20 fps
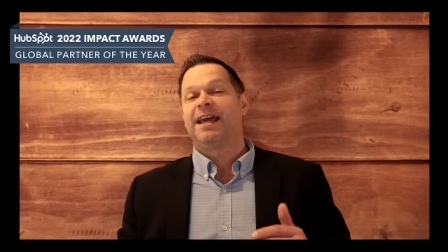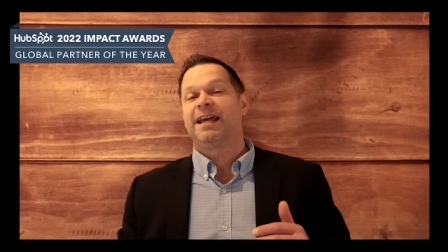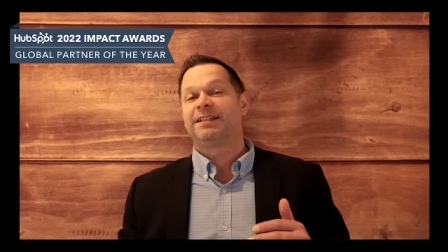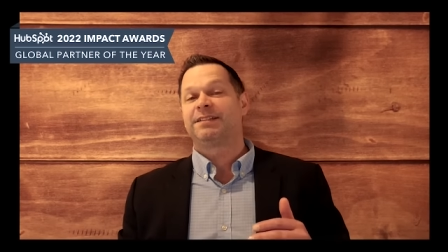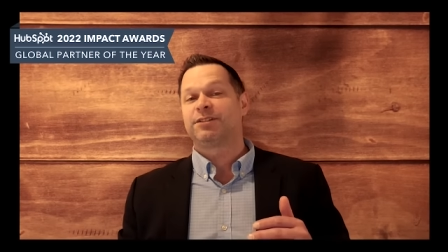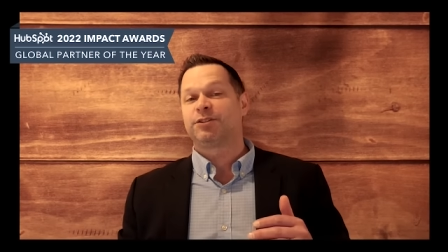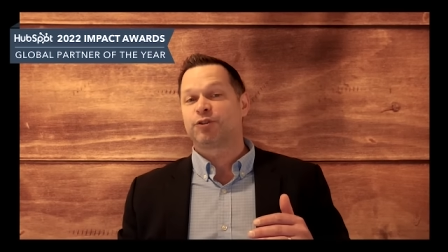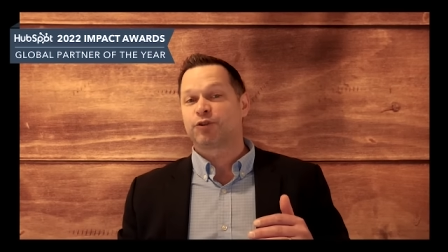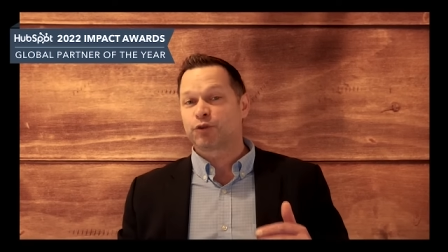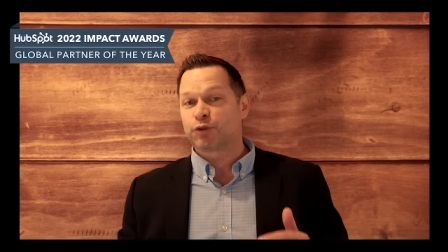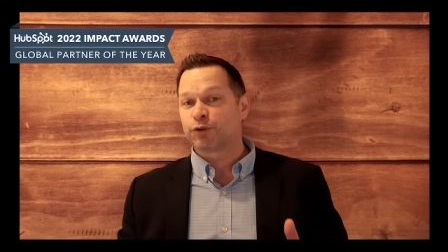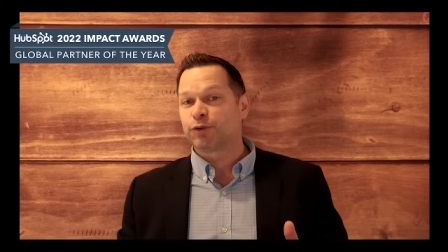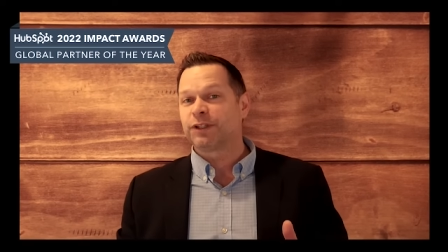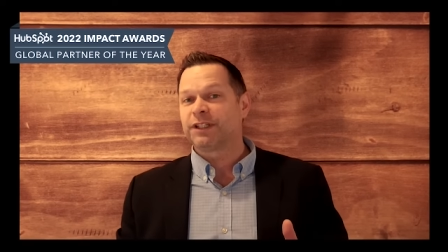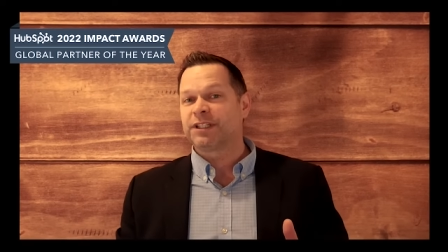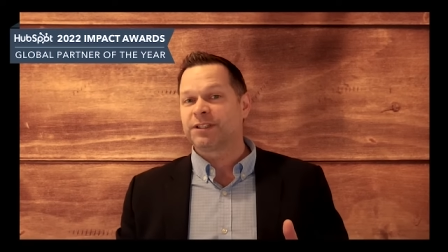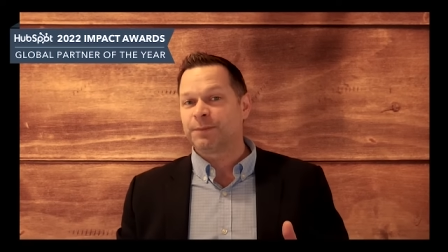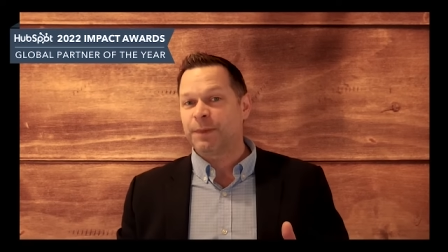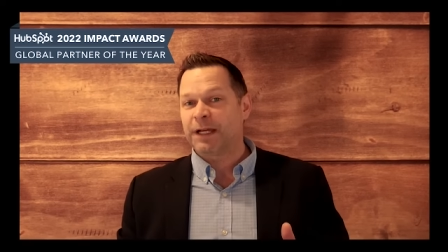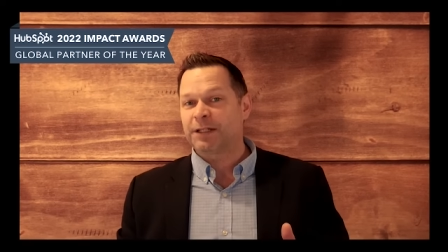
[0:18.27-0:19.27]
It's
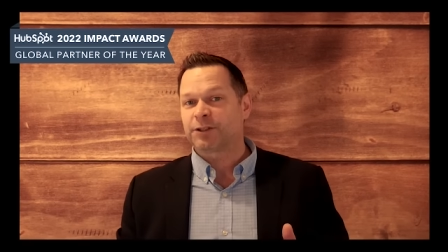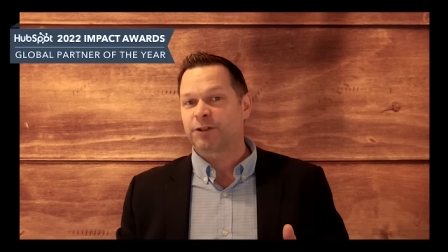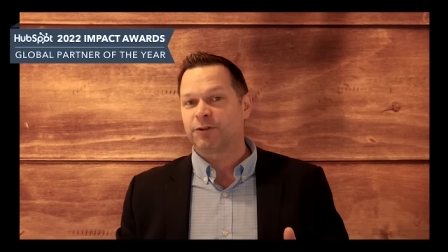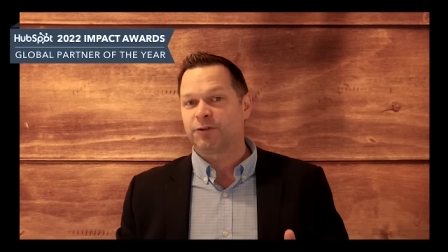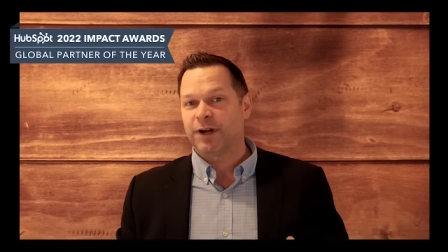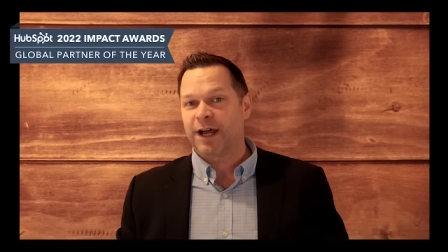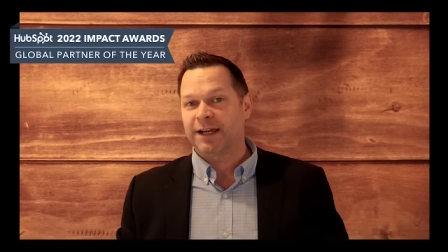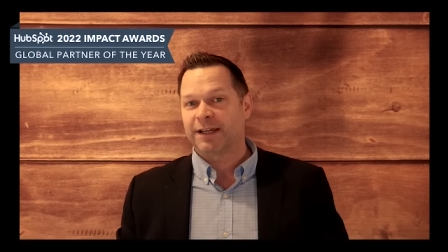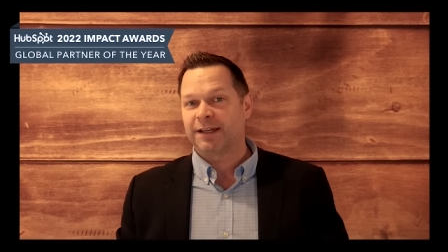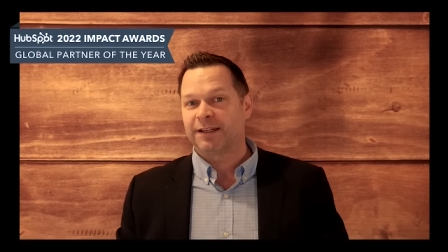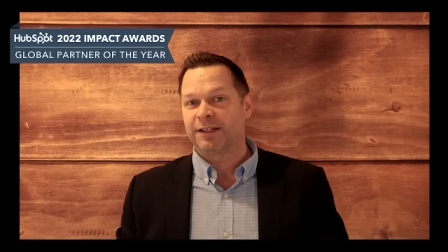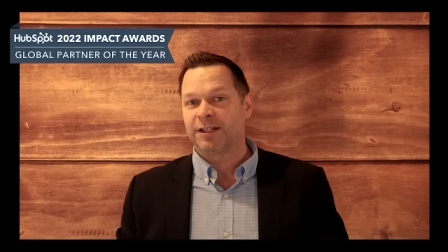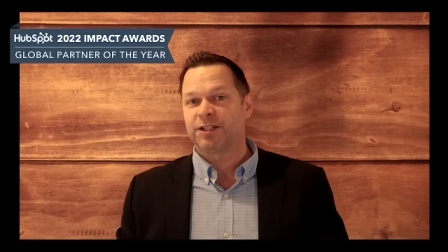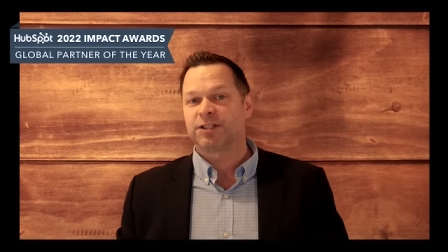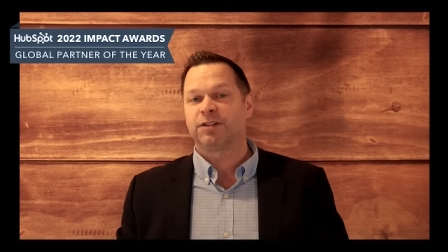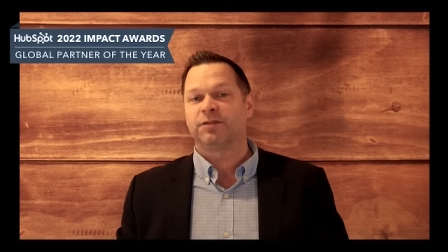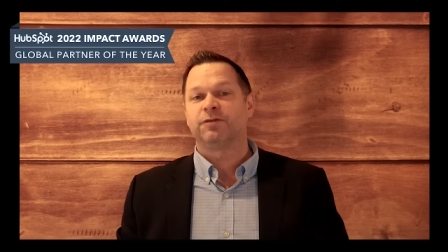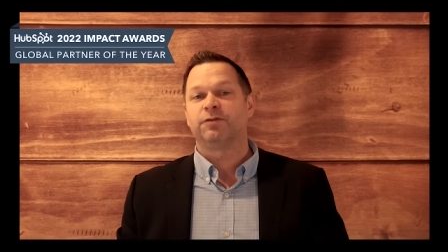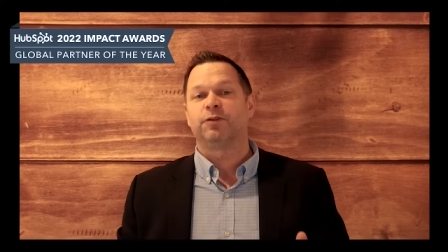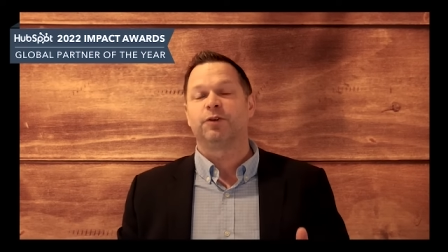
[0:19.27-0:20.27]
truly special
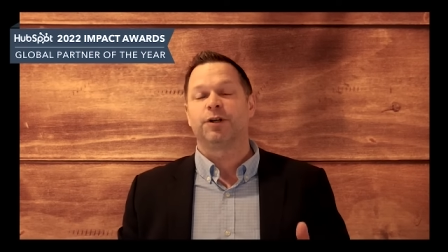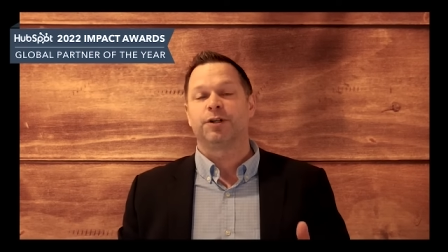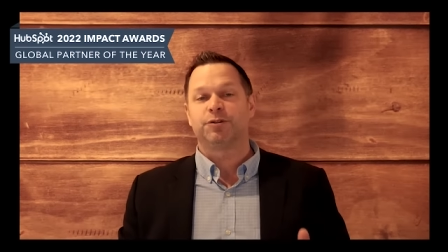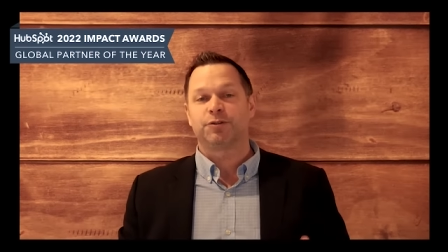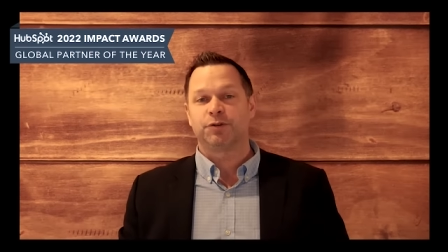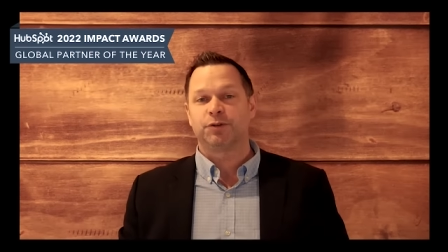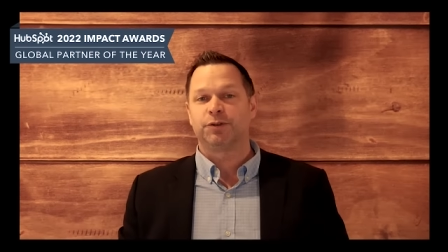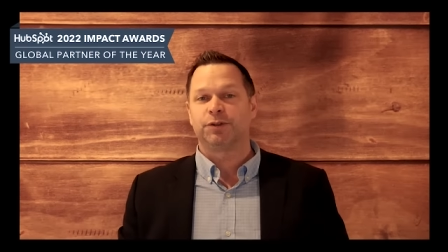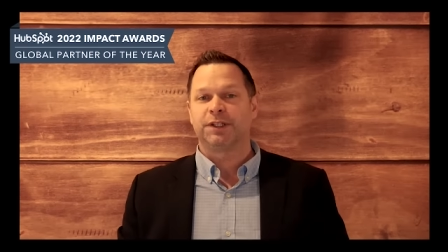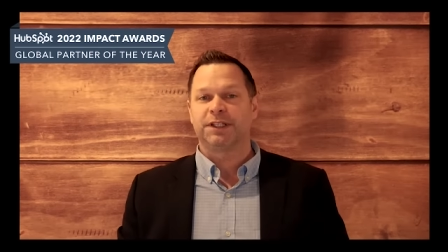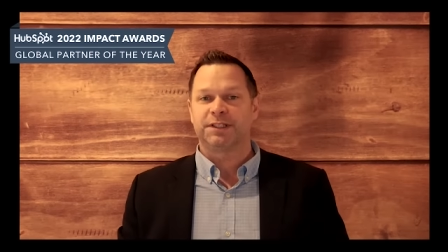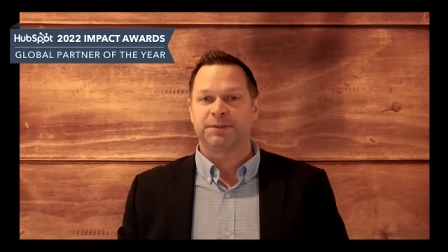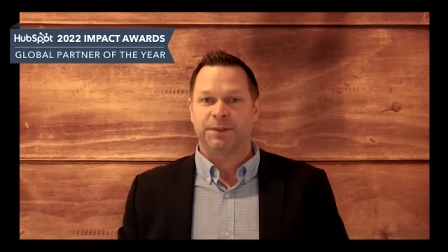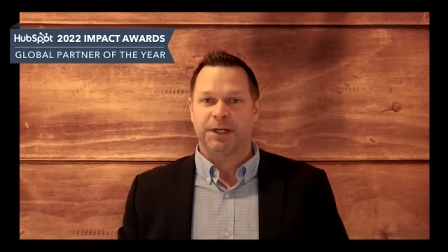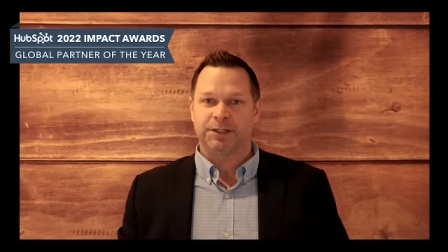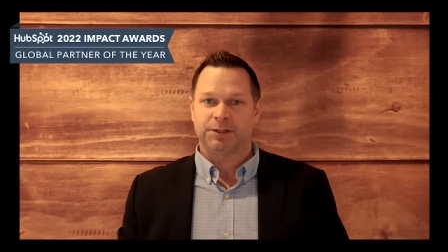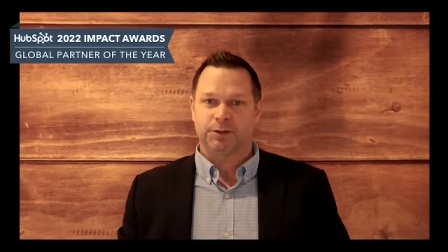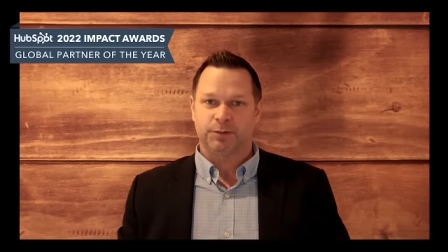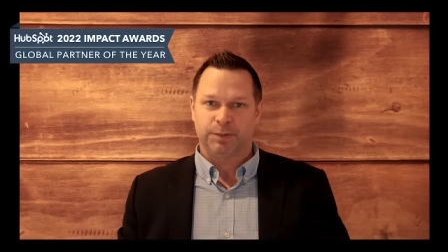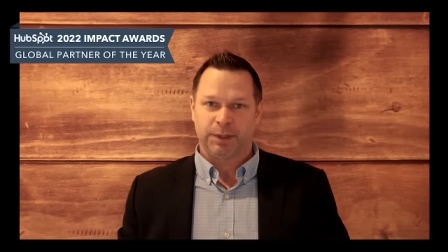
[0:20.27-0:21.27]
recognition for a truly
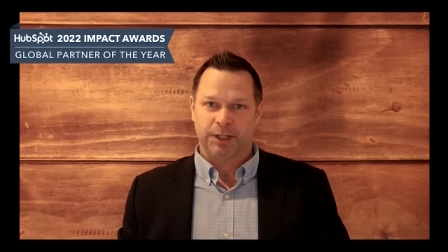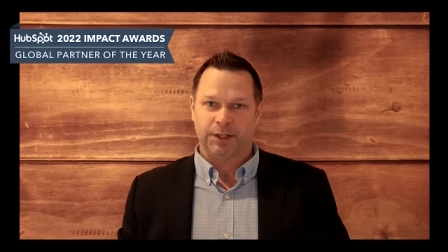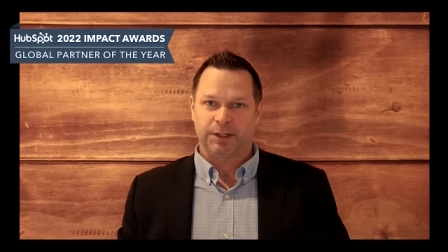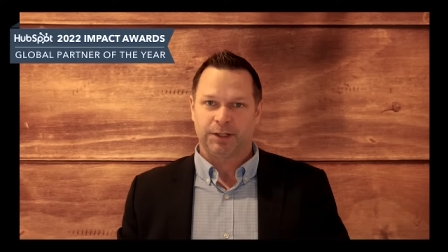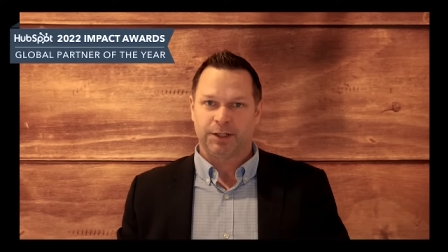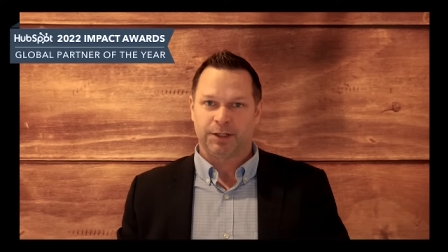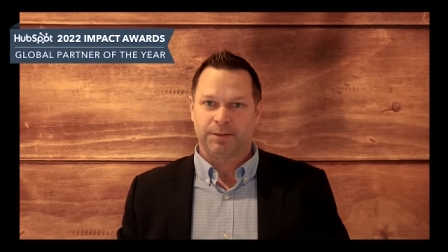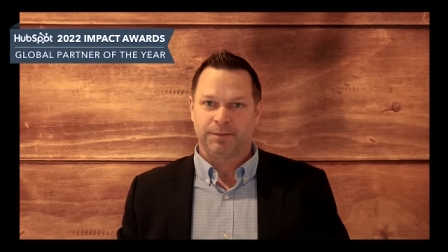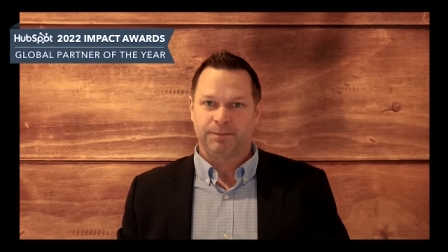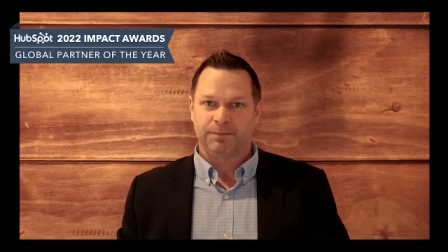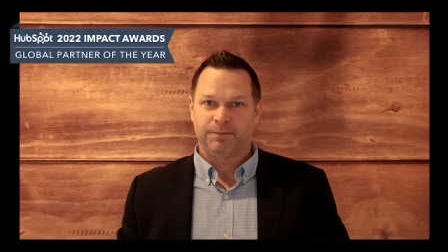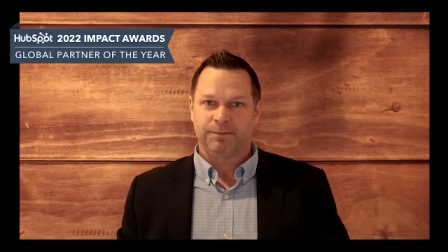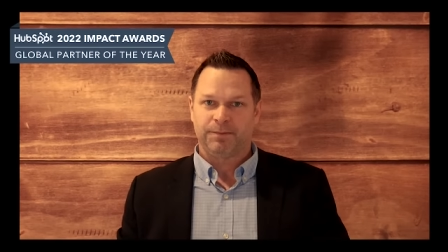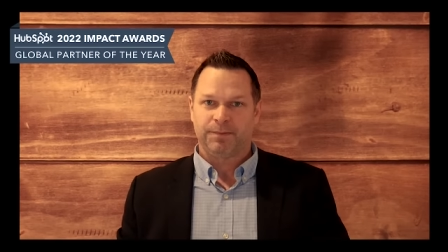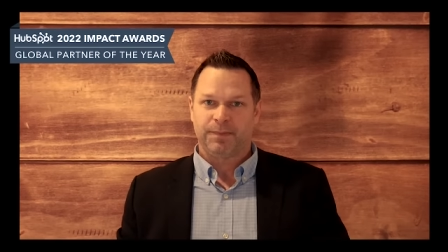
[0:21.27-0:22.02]
special partner.